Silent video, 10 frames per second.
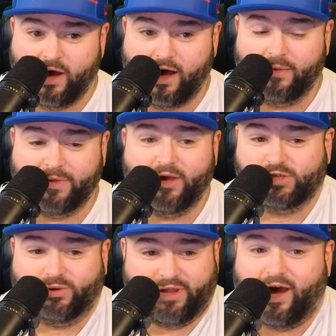They
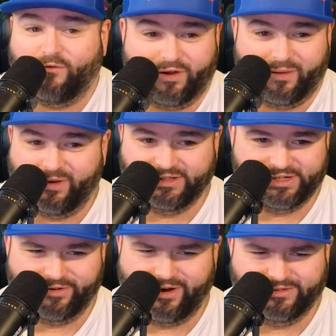also covered a bunch
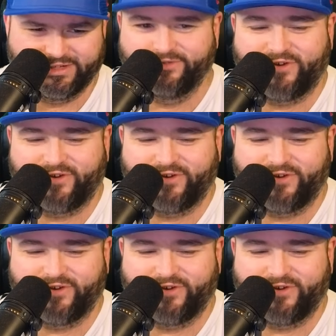in a row, too.